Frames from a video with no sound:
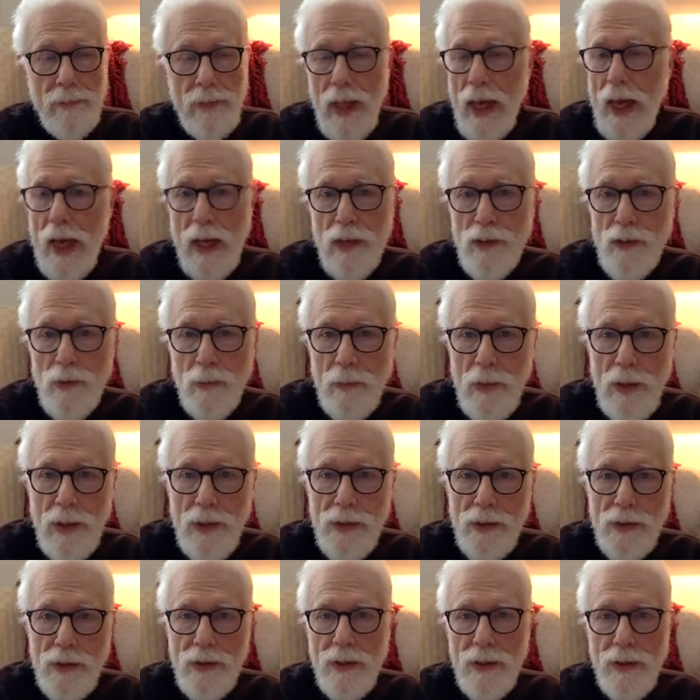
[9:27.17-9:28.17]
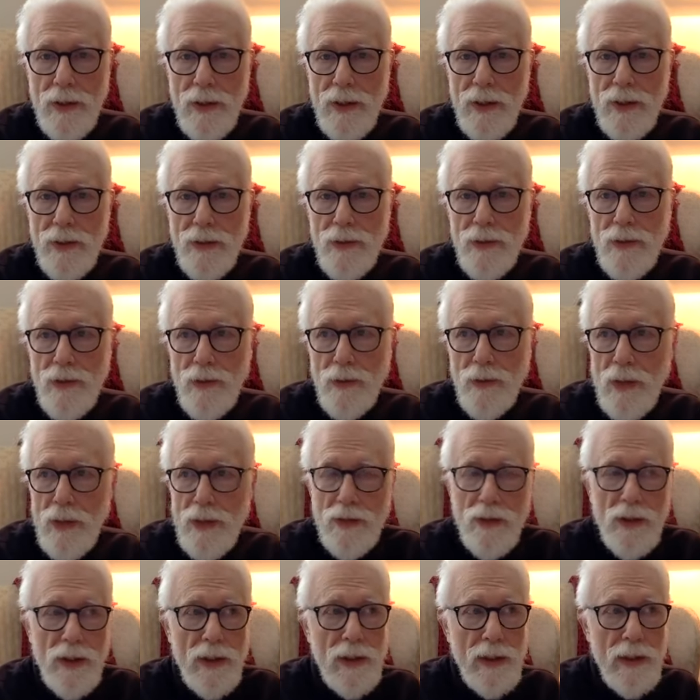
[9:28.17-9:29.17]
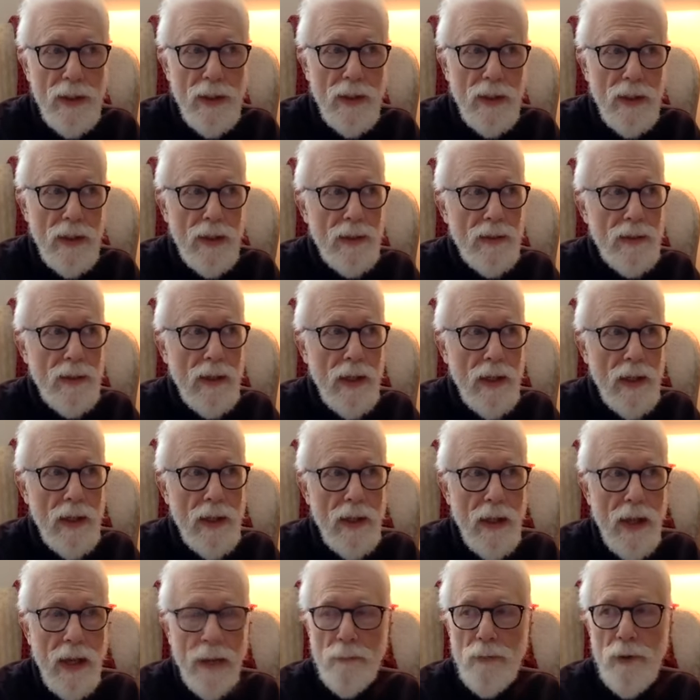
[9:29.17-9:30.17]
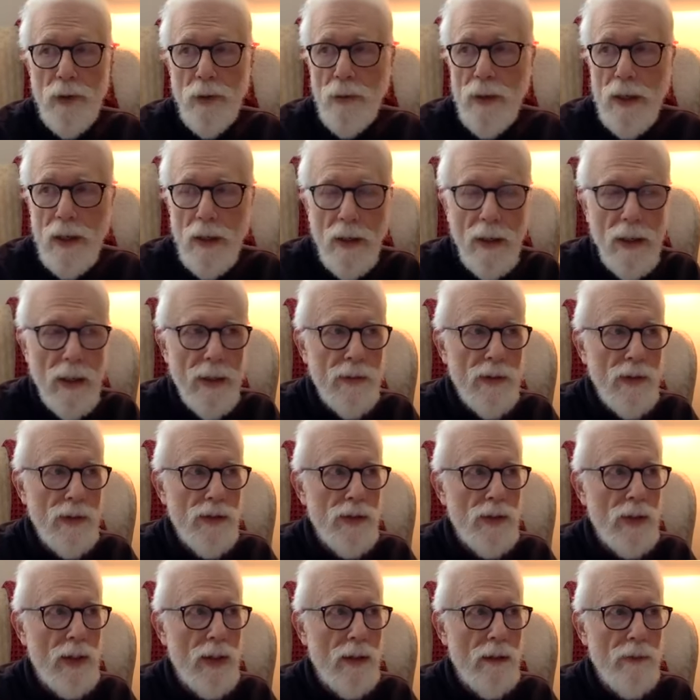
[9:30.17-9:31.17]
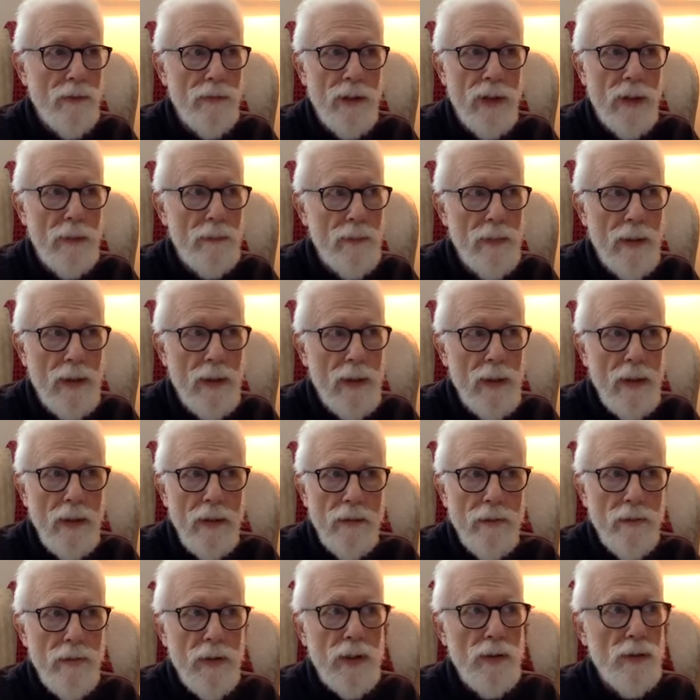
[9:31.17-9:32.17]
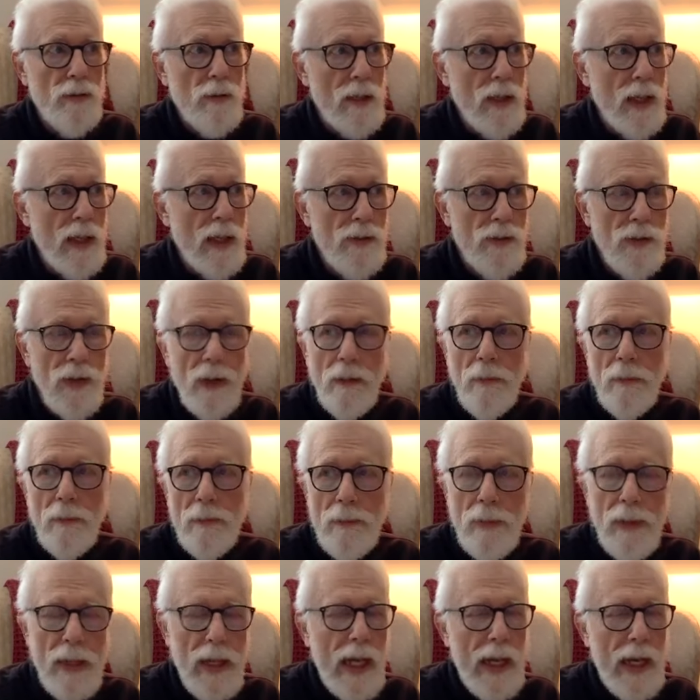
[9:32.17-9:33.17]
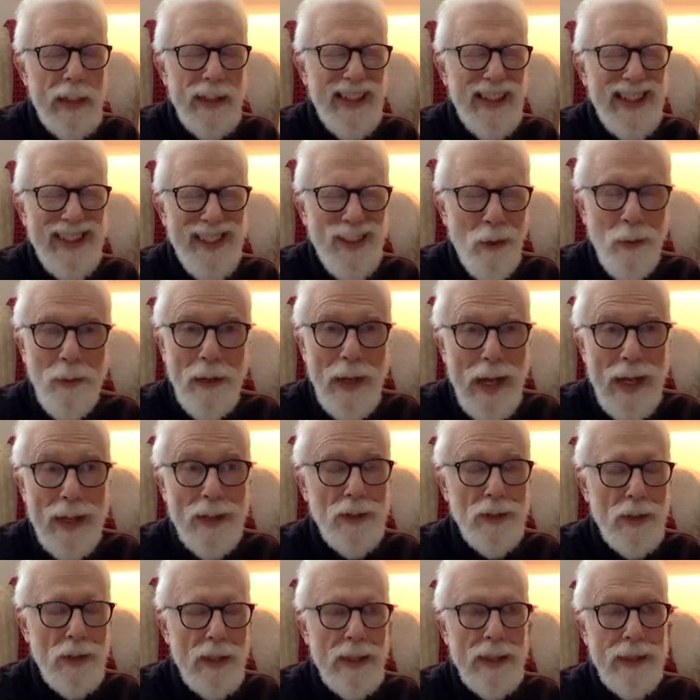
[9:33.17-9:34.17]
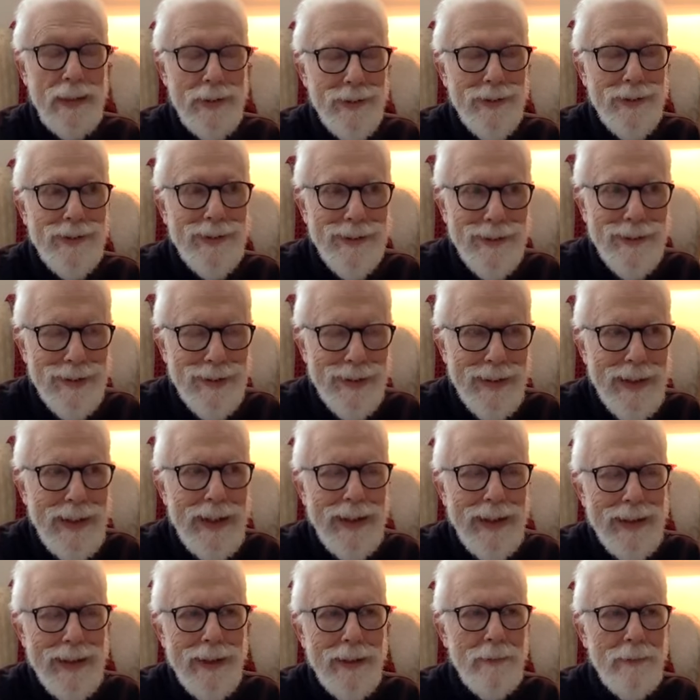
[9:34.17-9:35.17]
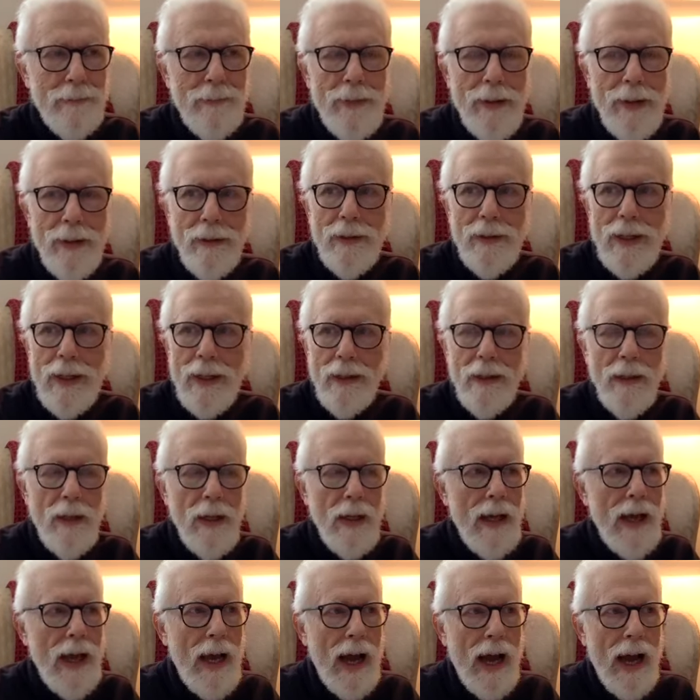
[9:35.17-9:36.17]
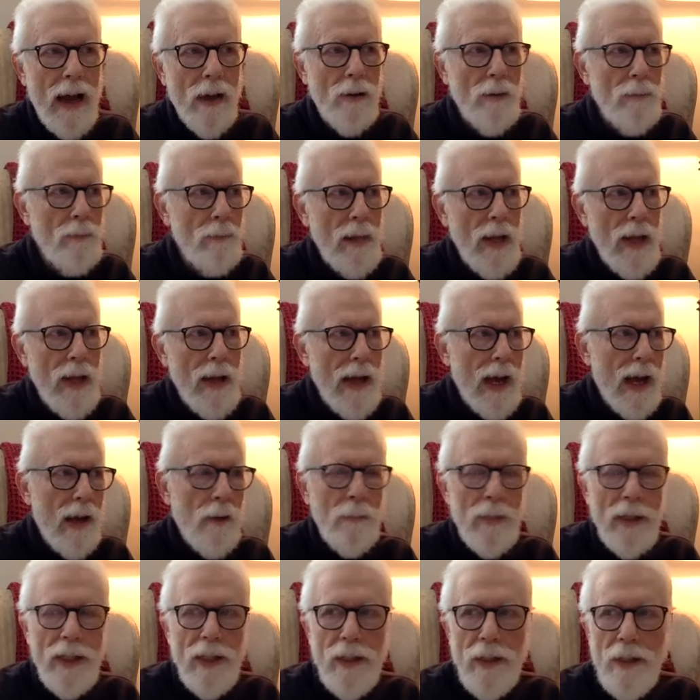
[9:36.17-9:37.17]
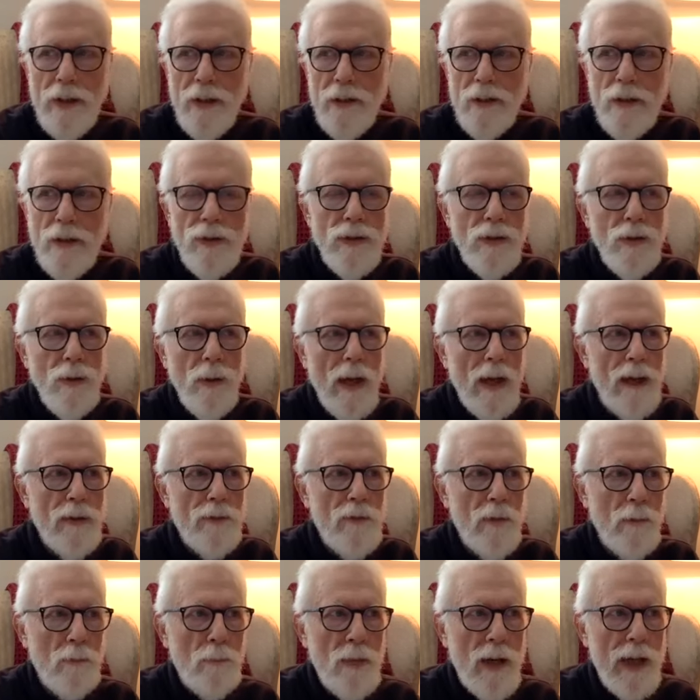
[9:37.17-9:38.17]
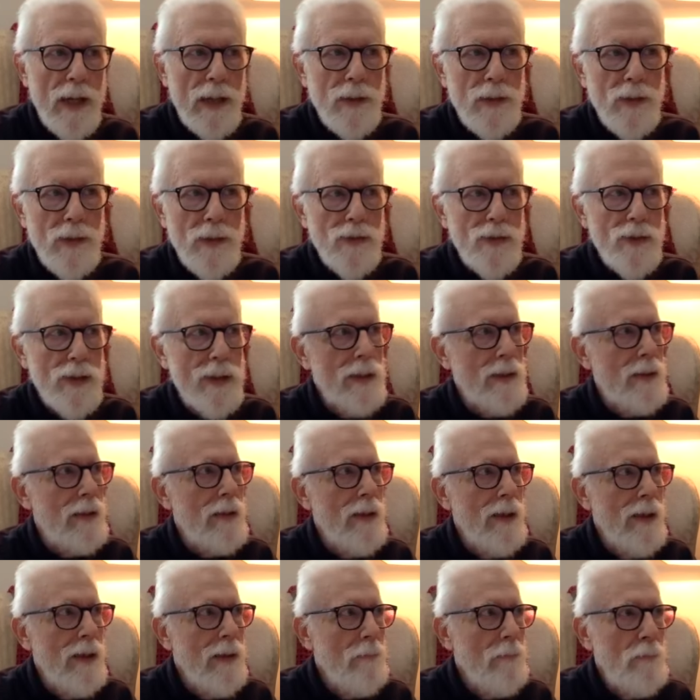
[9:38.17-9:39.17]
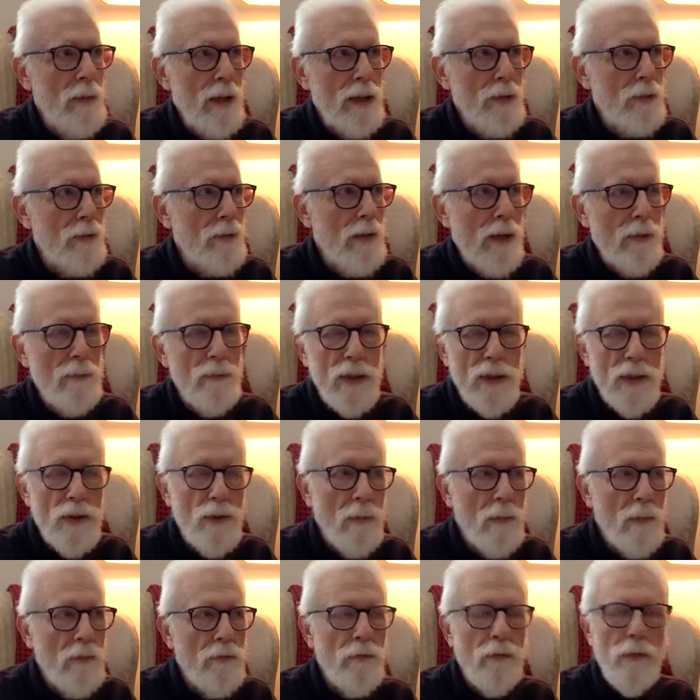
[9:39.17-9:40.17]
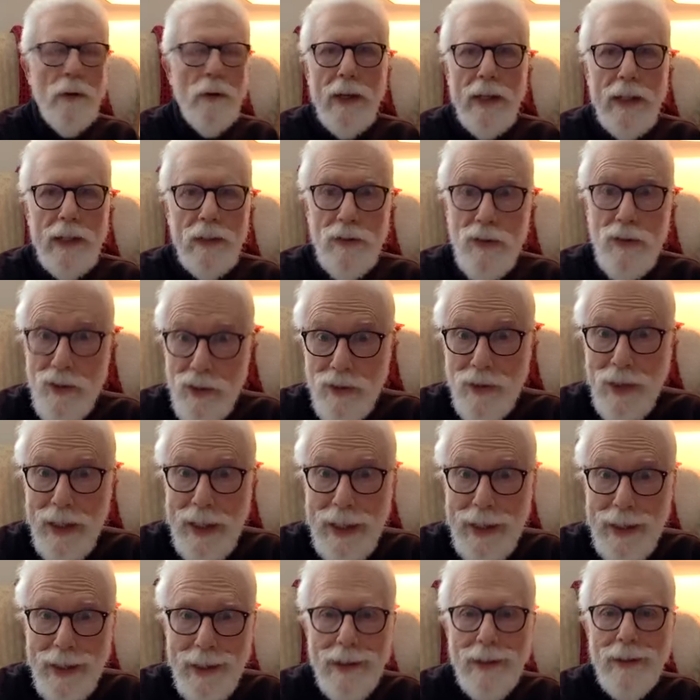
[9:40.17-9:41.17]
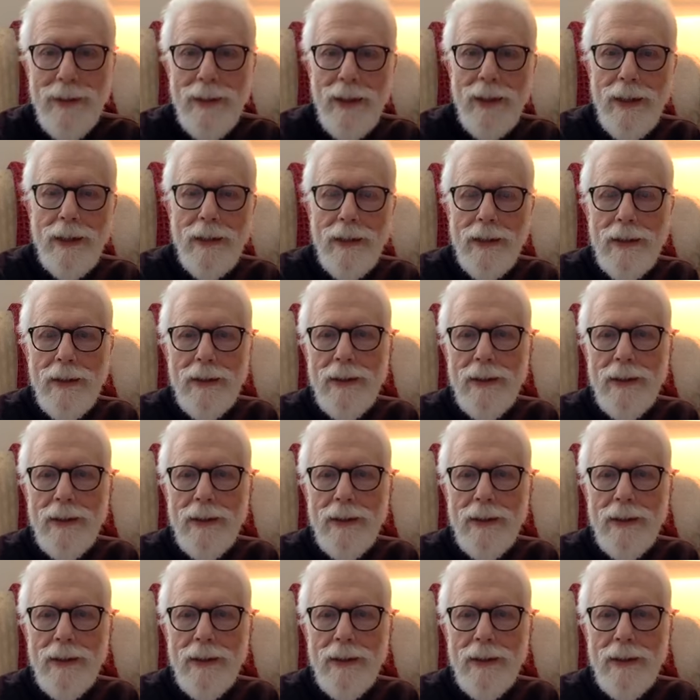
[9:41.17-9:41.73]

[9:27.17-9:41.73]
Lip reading: asked me this question. I'm doing all of this stuff. I'm visualizing, but I don't actually see them. Okay, how many years do I have to practice the pentagram ritual before I can see